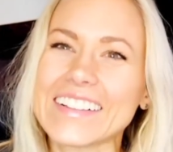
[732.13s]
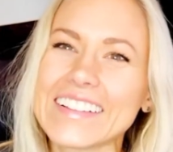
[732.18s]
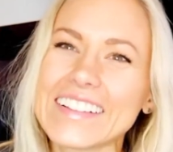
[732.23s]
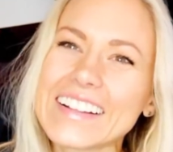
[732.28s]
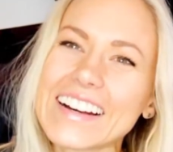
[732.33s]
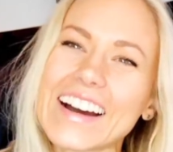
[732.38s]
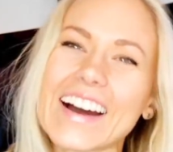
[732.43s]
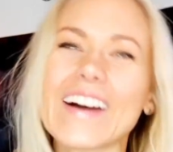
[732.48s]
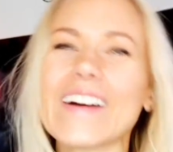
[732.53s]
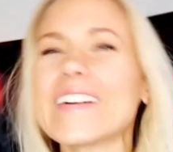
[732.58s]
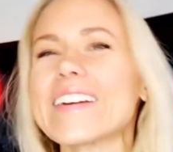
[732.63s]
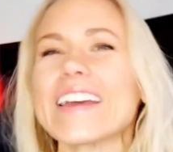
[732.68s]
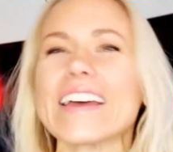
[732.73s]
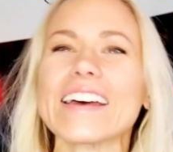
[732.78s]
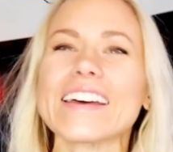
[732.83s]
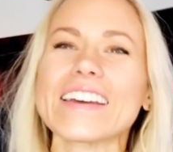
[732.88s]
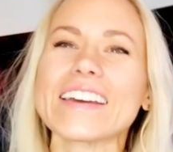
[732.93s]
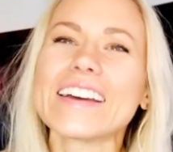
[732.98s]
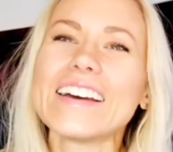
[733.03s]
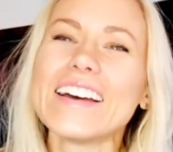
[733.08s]

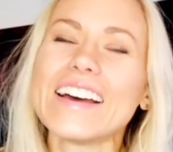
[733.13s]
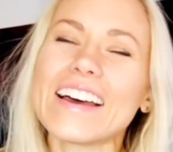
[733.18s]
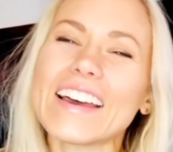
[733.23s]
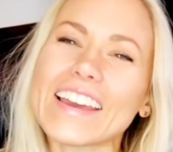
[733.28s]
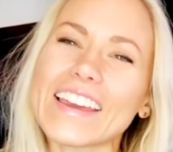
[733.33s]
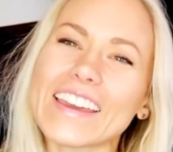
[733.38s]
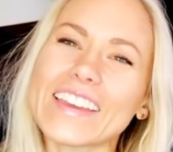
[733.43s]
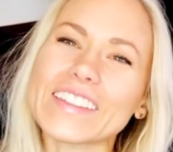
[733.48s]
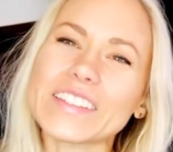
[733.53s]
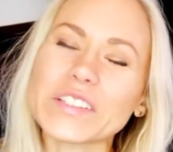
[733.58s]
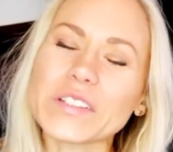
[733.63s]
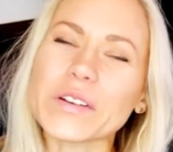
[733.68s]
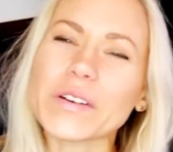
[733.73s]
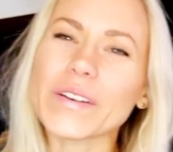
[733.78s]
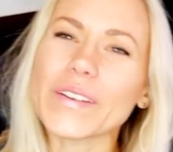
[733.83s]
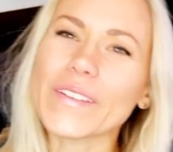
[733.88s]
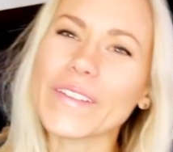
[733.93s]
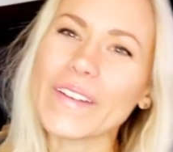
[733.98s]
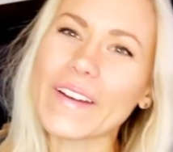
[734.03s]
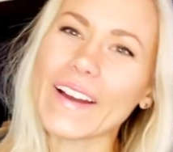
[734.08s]
Okay, enjoy
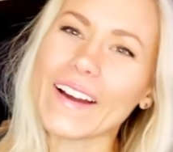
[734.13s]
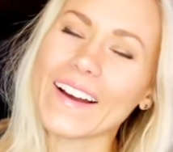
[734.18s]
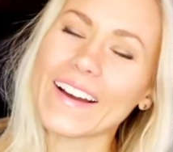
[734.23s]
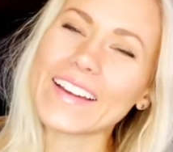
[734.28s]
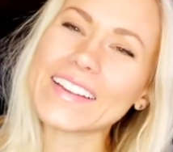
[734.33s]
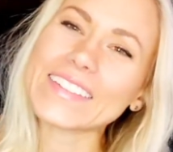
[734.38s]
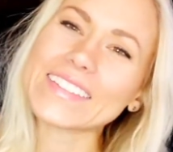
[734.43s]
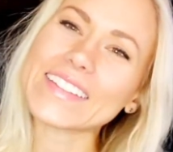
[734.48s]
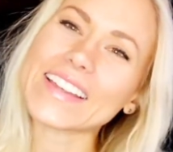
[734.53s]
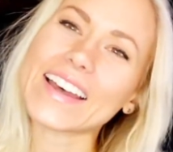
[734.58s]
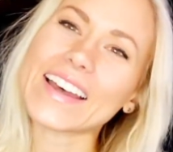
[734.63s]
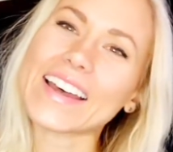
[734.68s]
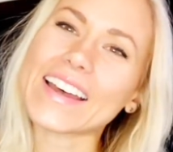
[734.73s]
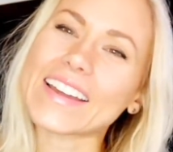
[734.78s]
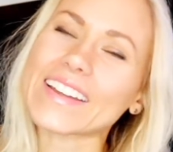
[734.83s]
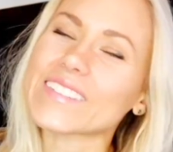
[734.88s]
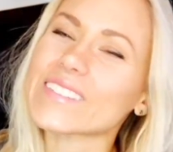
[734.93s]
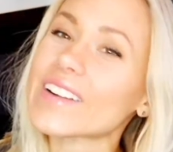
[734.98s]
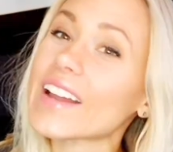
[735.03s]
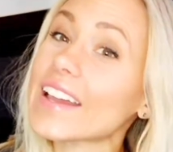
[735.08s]
you guys,
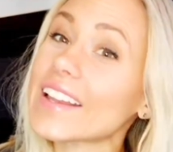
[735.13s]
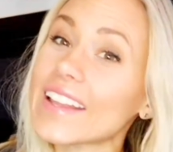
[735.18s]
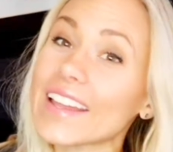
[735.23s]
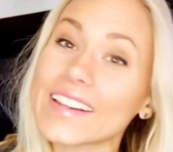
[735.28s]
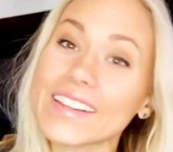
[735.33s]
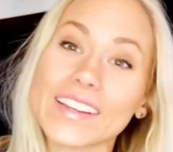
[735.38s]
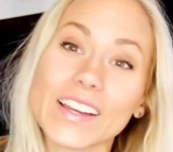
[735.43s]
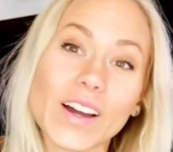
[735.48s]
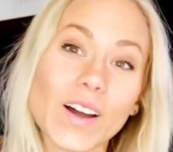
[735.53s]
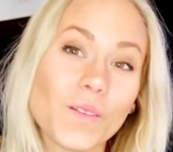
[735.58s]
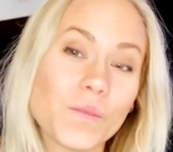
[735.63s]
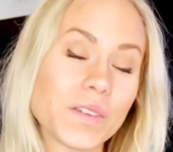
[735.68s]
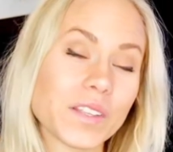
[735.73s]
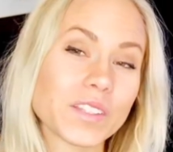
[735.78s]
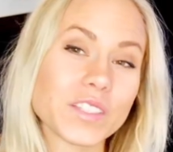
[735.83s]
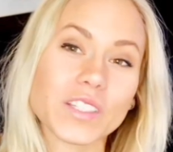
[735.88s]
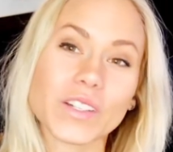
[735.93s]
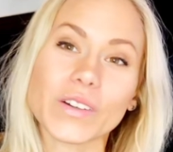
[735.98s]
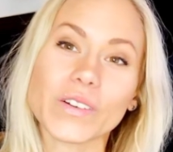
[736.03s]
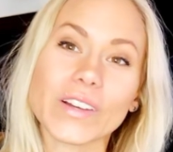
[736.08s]
and write any
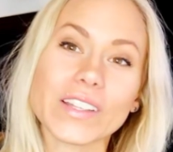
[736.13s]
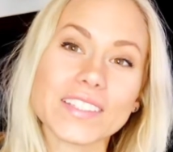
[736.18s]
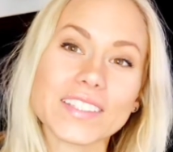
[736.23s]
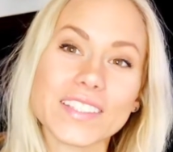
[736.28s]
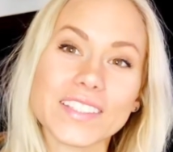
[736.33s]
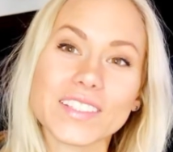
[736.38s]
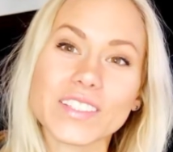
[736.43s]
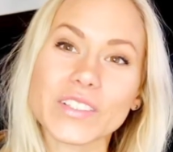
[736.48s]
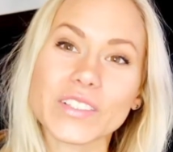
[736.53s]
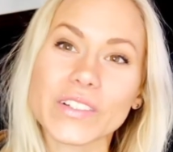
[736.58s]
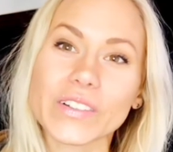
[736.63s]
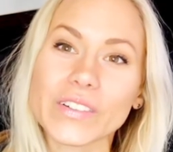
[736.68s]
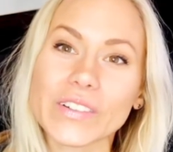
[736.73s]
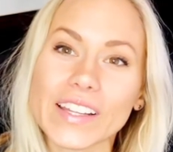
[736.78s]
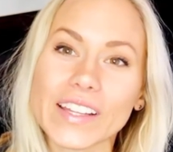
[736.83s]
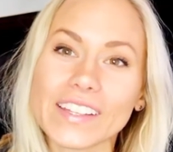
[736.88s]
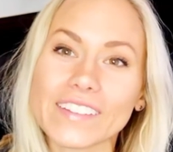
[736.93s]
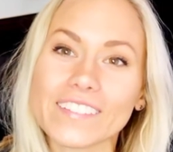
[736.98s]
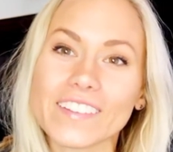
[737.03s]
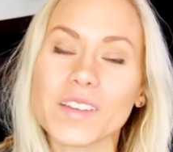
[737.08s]
comments or questions or
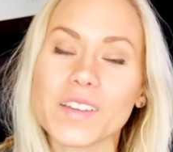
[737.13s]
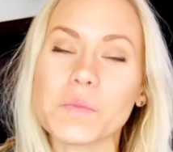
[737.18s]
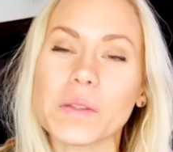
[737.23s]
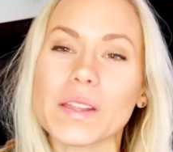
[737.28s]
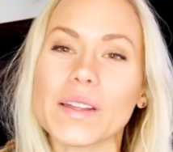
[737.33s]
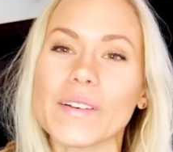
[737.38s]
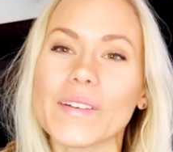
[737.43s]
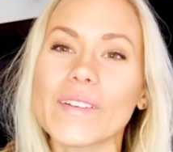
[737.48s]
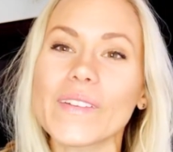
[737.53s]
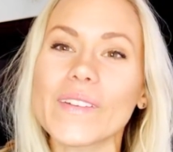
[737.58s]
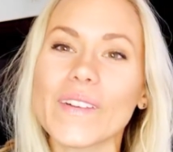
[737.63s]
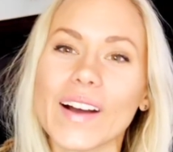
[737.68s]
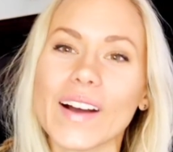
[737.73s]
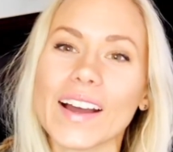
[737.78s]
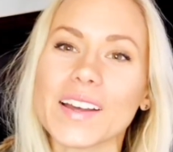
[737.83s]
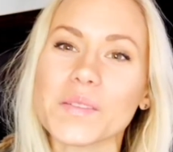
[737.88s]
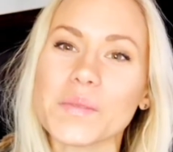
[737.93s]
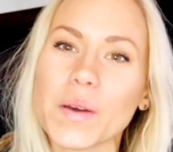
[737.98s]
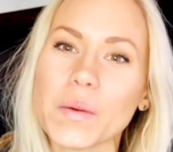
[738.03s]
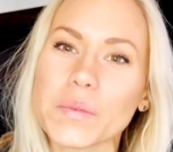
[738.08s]
anything below. I
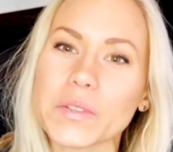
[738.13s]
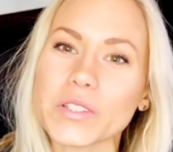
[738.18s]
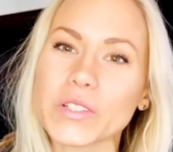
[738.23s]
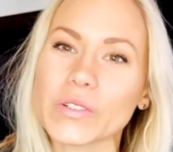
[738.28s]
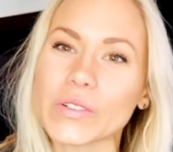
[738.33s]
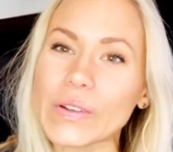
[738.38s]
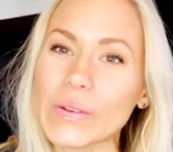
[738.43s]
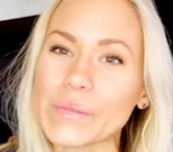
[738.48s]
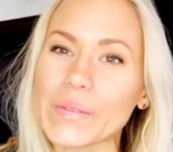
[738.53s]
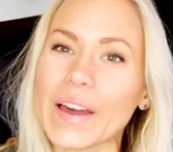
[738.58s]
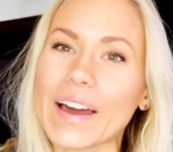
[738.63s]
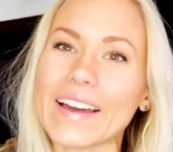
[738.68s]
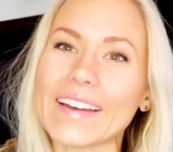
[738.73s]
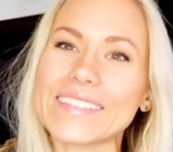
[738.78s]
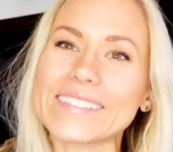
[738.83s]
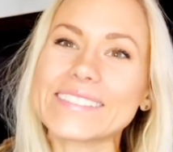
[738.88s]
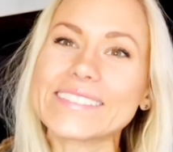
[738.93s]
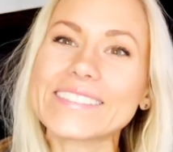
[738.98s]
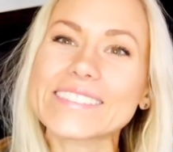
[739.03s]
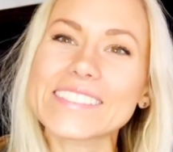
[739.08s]
am happy to reply.
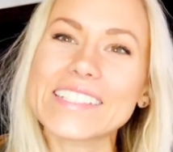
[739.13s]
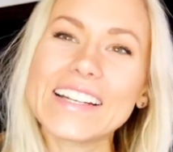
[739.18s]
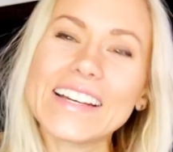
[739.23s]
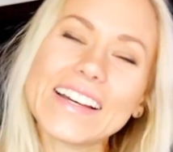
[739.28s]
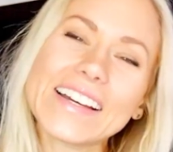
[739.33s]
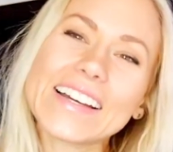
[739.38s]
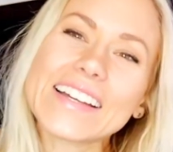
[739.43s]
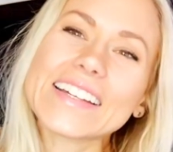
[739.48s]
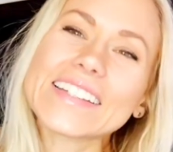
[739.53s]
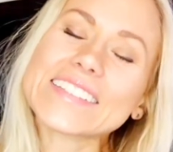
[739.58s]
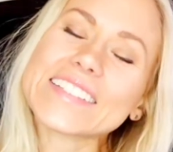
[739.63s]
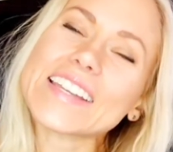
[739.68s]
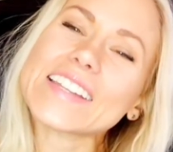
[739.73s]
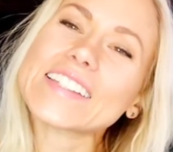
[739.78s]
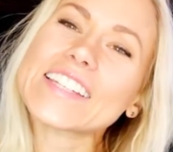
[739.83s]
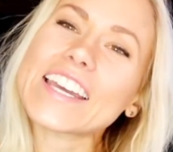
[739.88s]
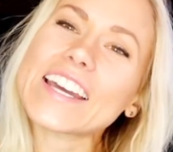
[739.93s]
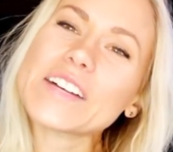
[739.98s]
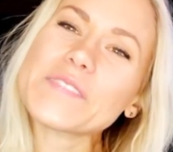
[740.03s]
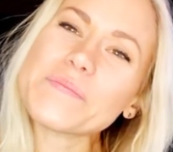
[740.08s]
Take
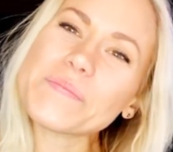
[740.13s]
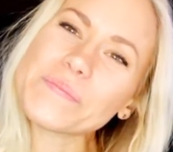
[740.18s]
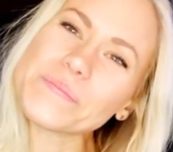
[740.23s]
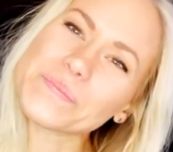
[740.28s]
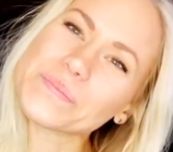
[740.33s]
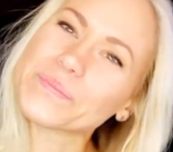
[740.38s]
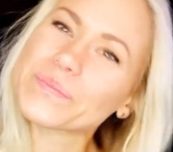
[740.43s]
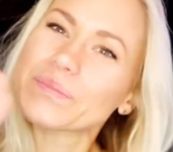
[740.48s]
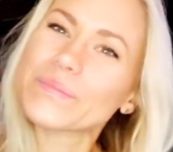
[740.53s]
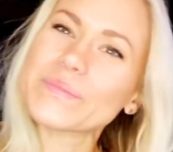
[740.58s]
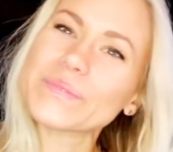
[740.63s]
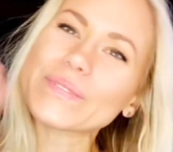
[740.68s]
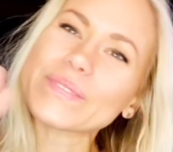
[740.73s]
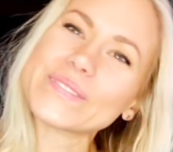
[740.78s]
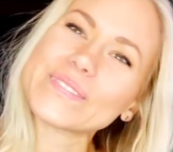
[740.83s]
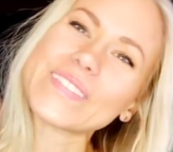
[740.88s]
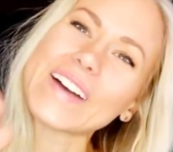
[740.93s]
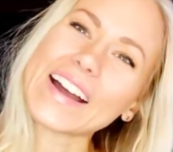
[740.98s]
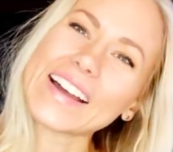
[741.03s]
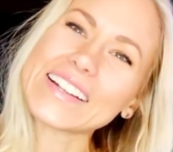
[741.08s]
care.
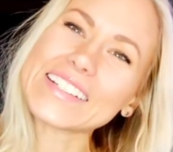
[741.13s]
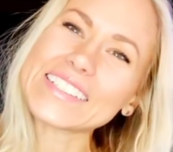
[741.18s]
Bye.